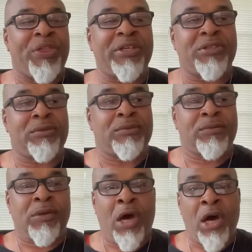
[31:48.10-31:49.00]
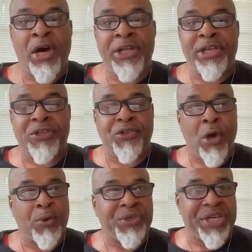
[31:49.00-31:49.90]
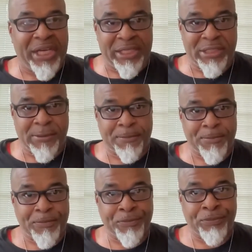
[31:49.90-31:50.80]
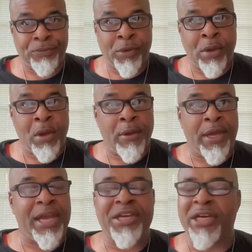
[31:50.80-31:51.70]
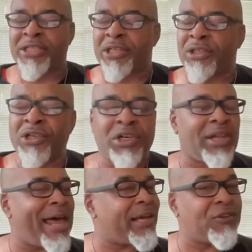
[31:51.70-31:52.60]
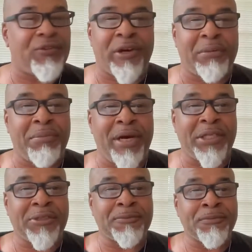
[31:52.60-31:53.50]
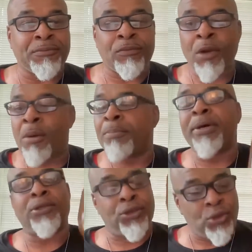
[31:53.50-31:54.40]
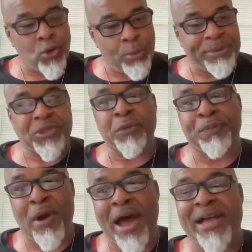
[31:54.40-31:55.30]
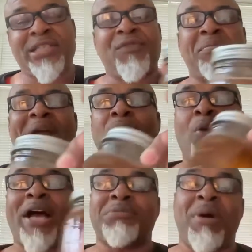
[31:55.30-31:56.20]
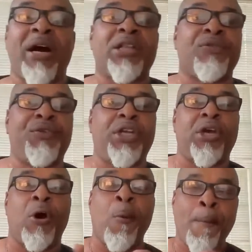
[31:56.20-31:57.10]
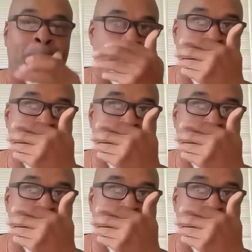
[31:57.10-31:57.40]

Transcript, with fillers: This honey is so dense it doesn't look like it's very much, but you will be surprised. Everybody watch my other video.